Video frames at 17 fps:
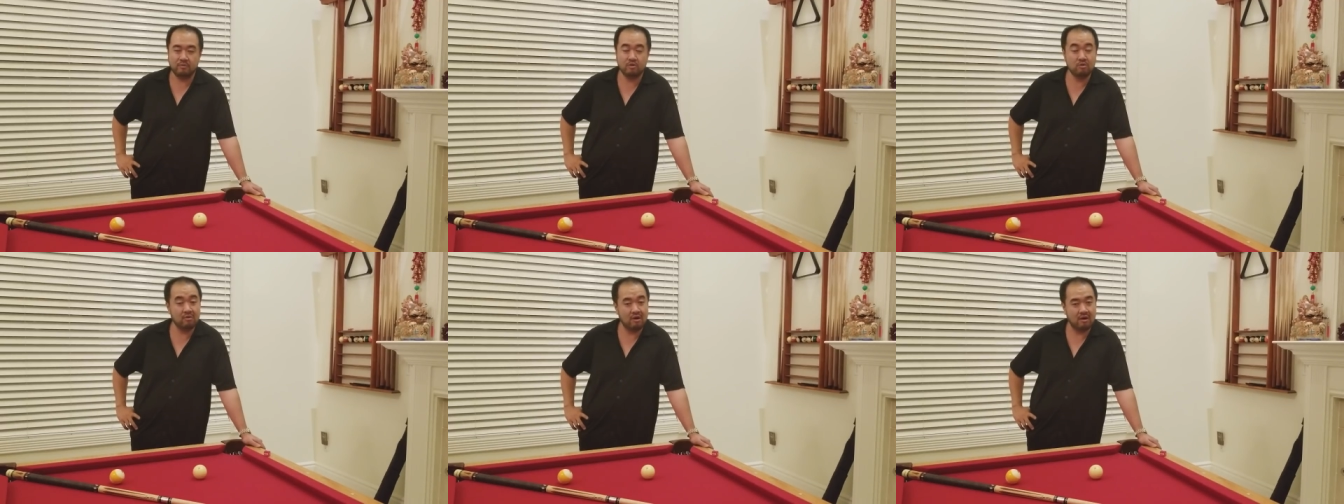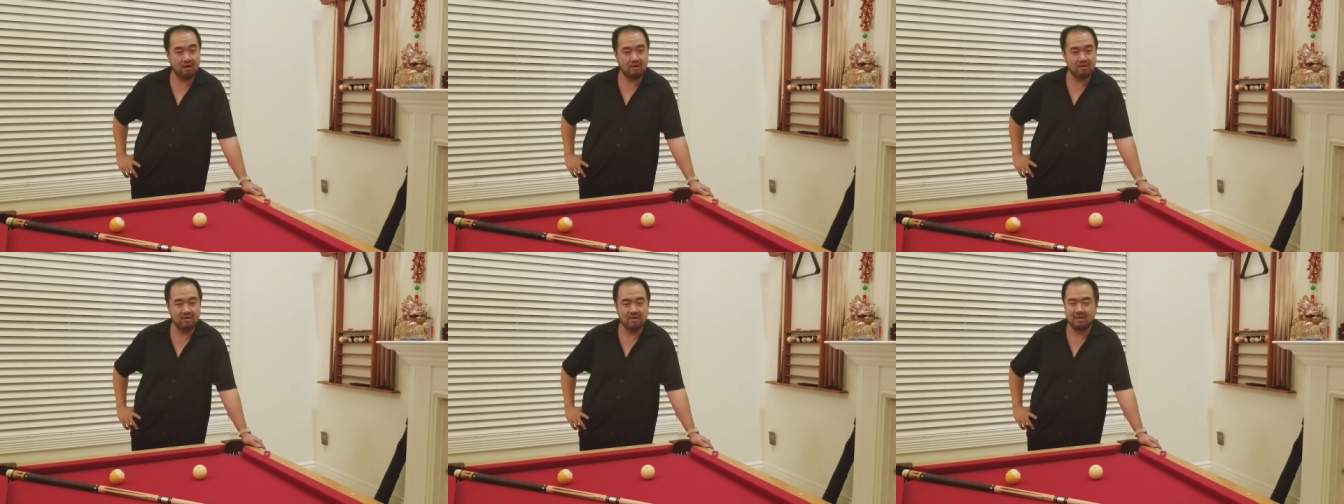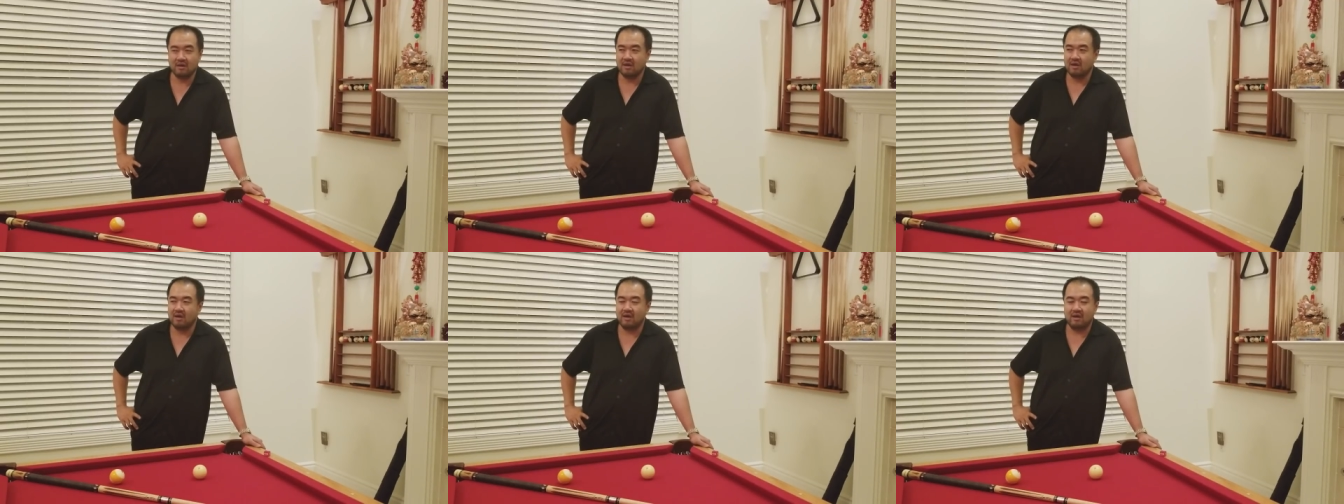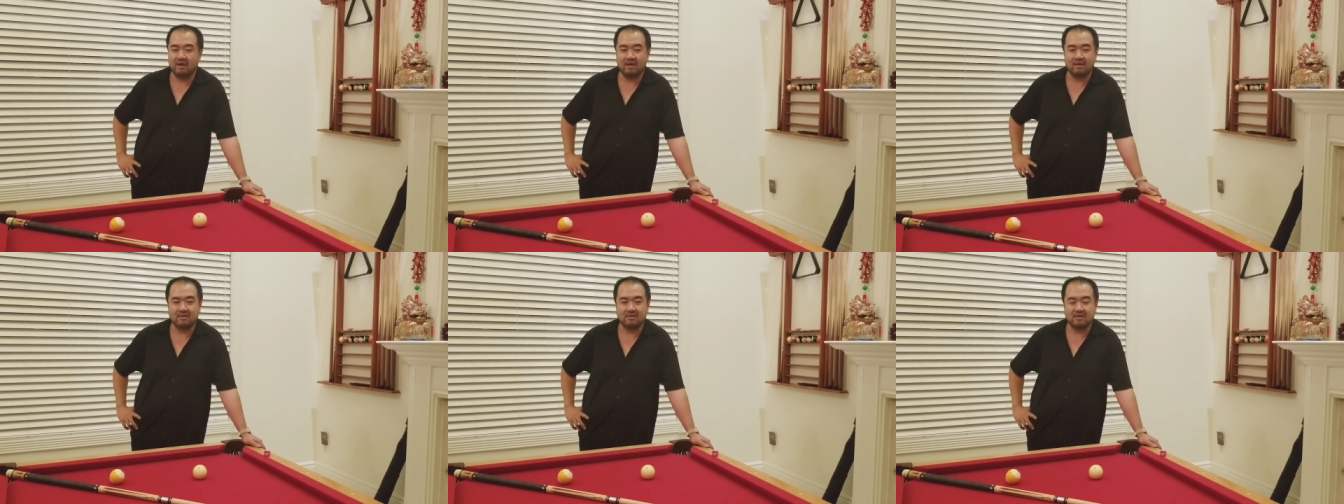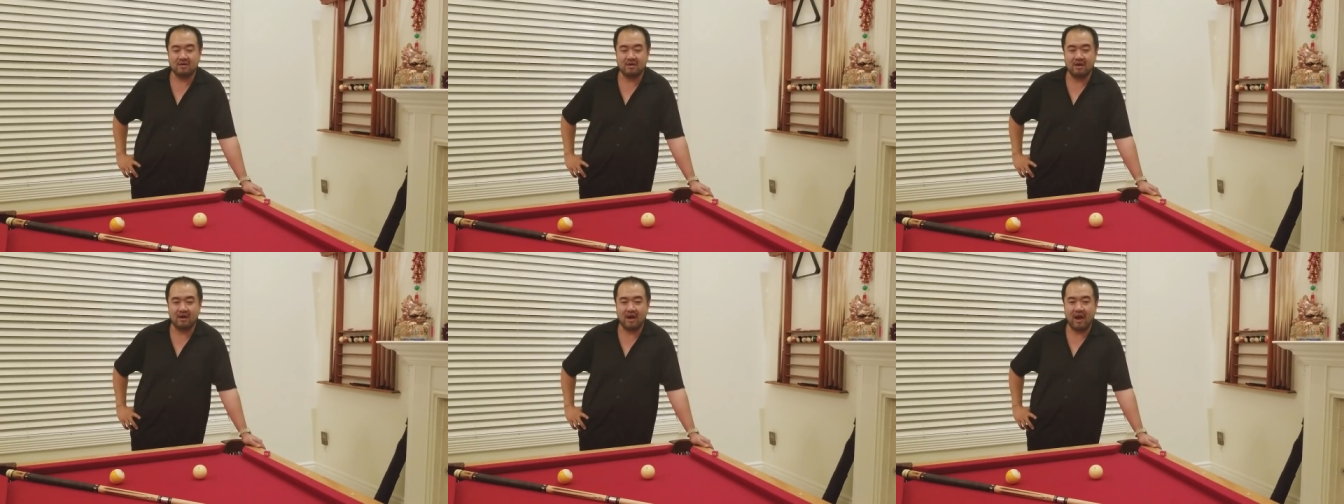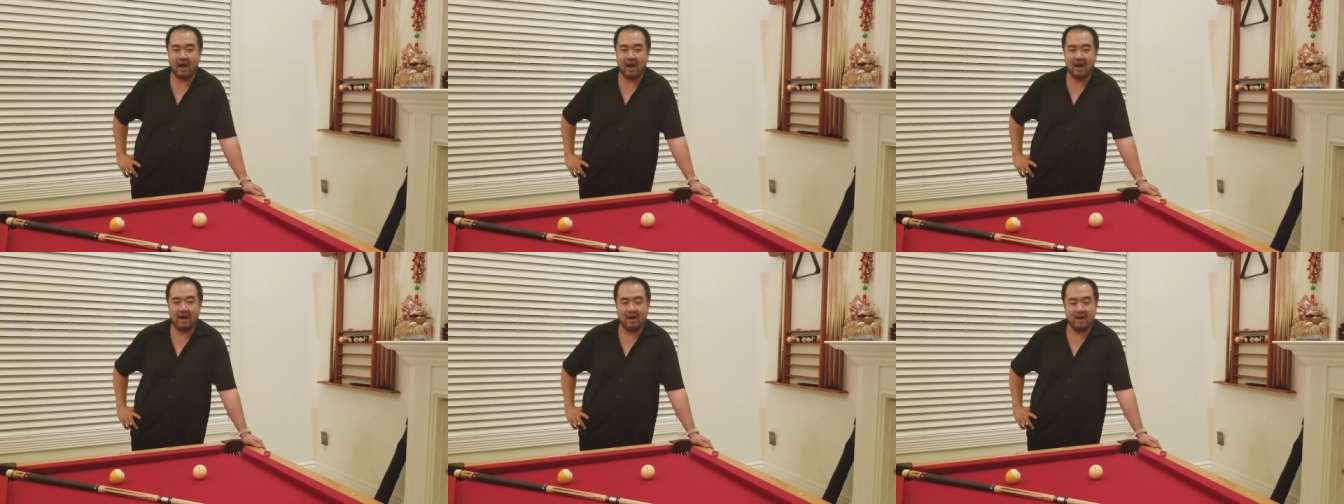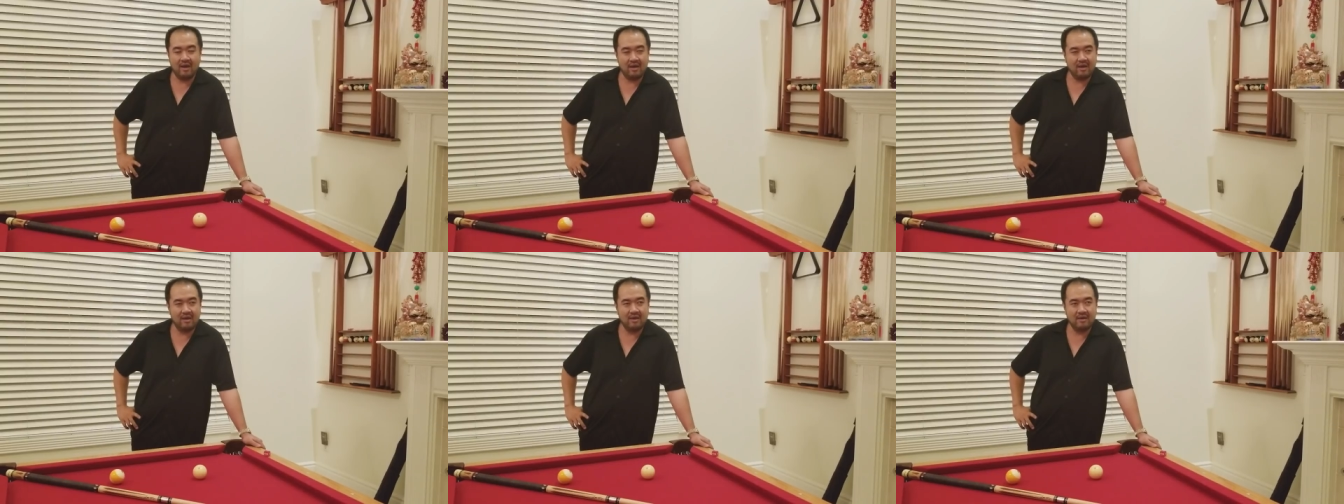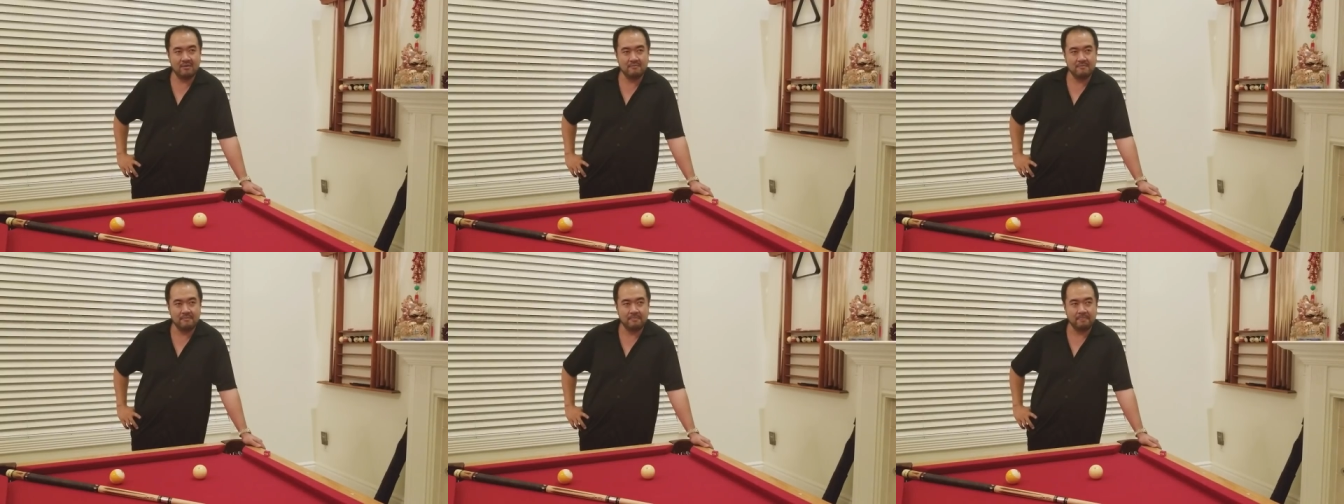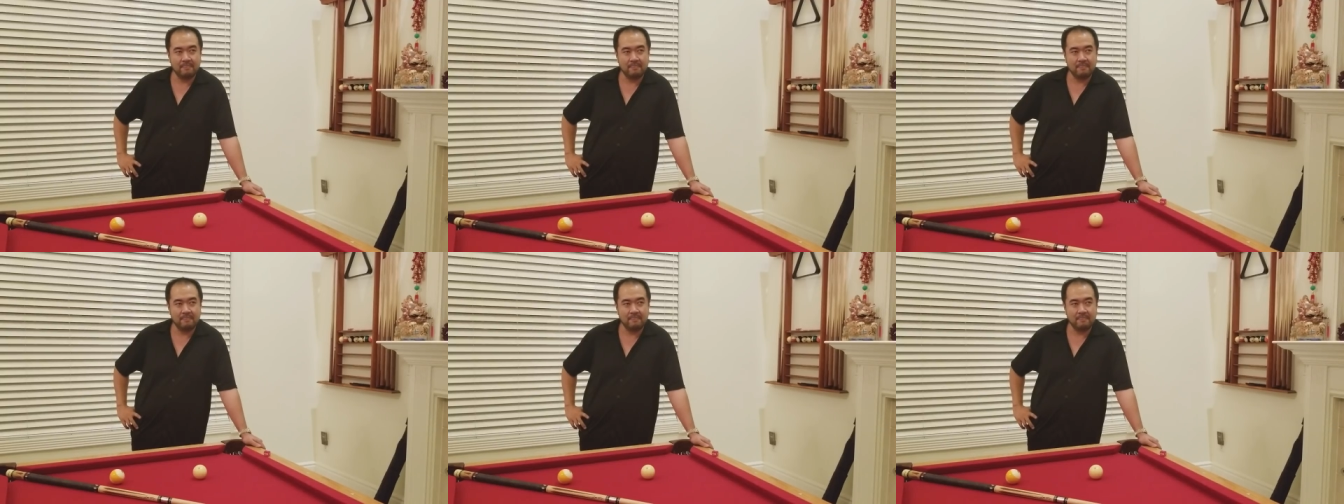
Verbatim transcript: pool hall. And I